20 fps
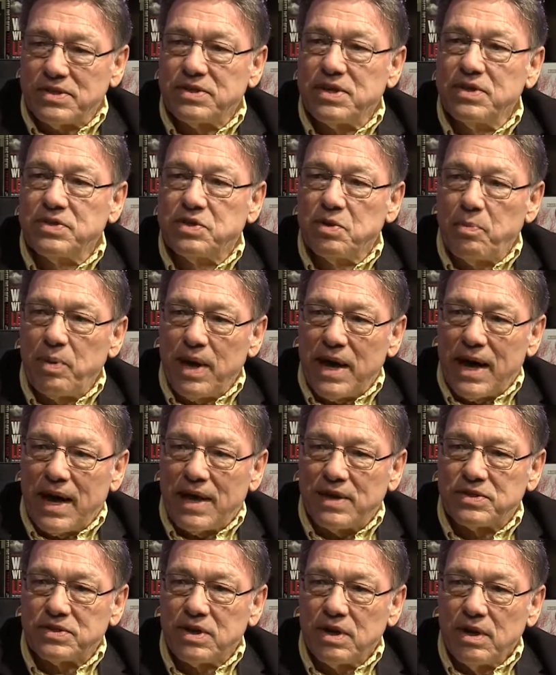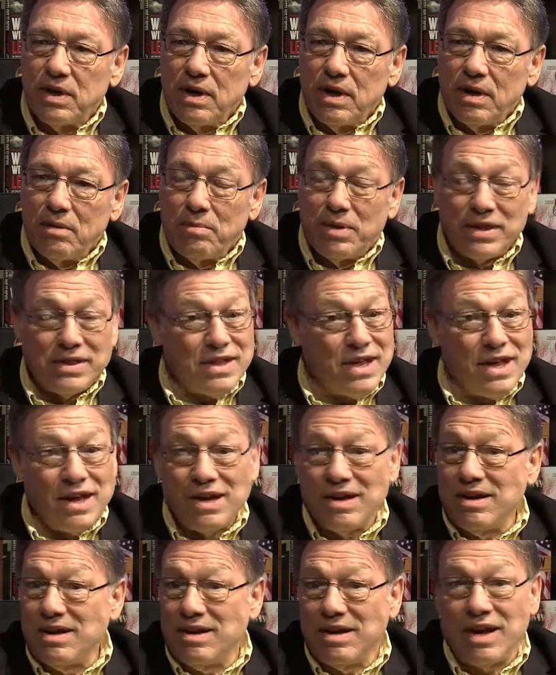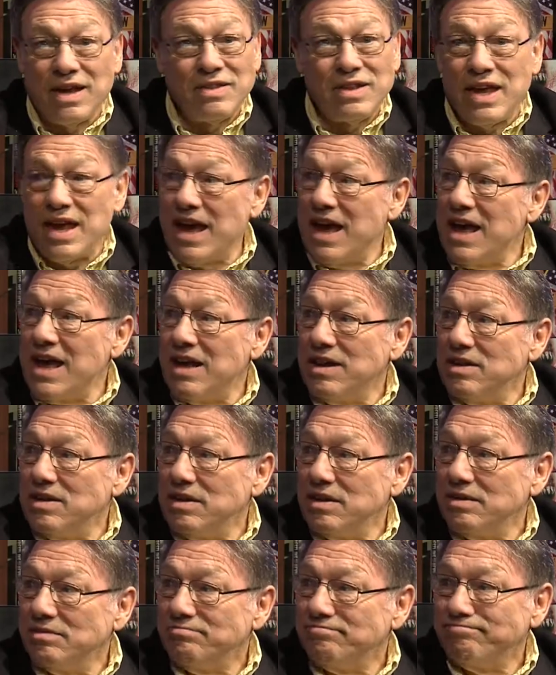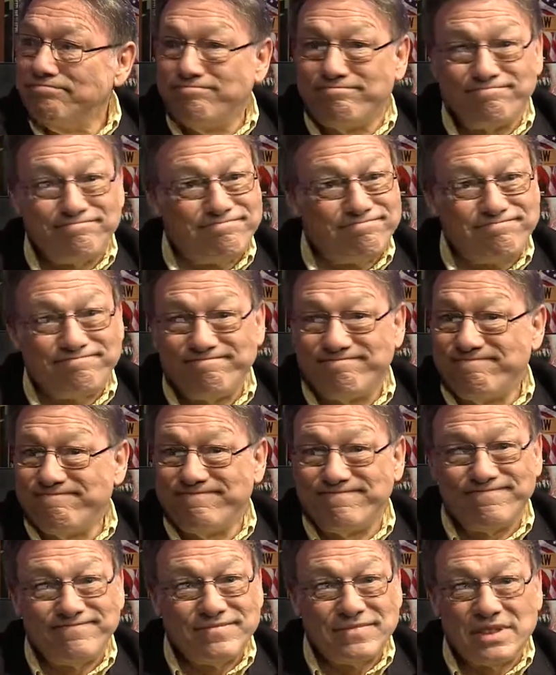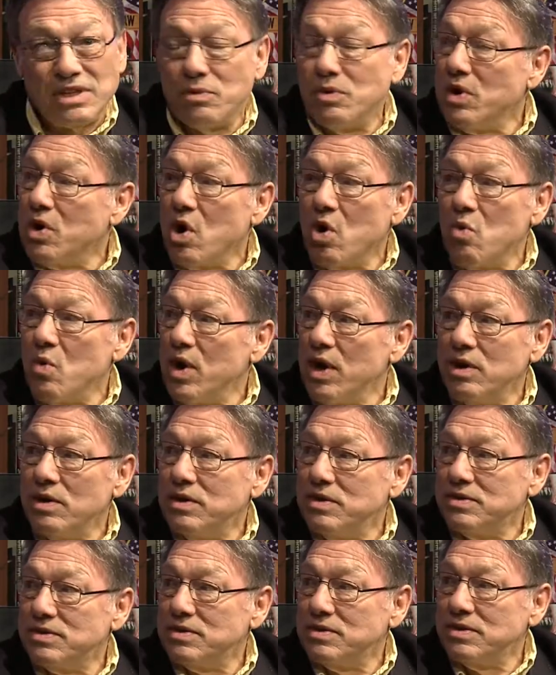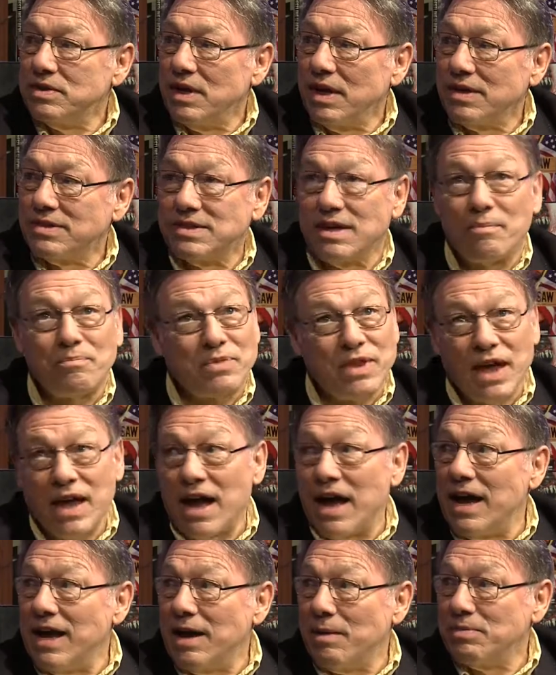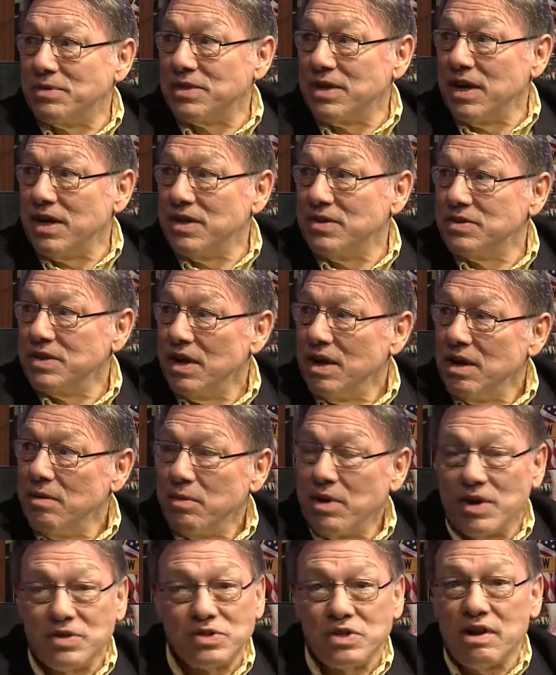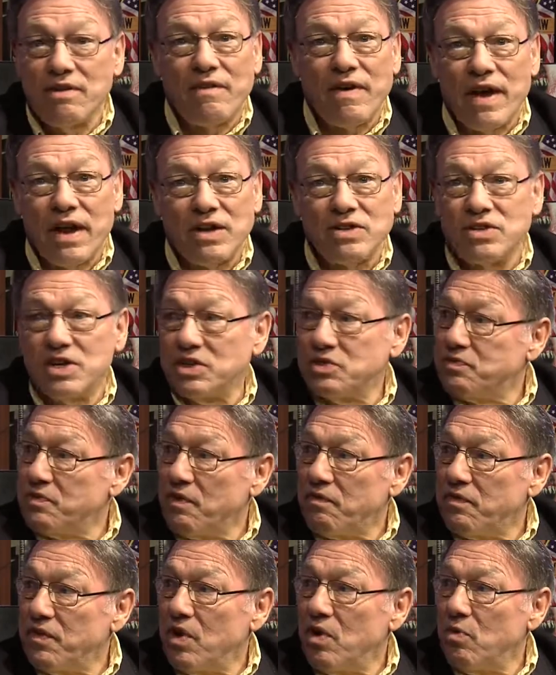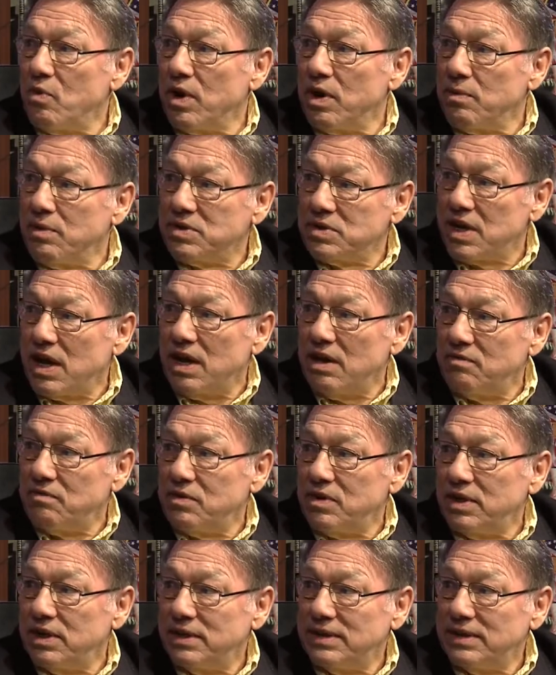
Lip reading: is the past, but then in the end, there were no winners except the guy upstairs, because he never had a chance to fulfill what he was hired for.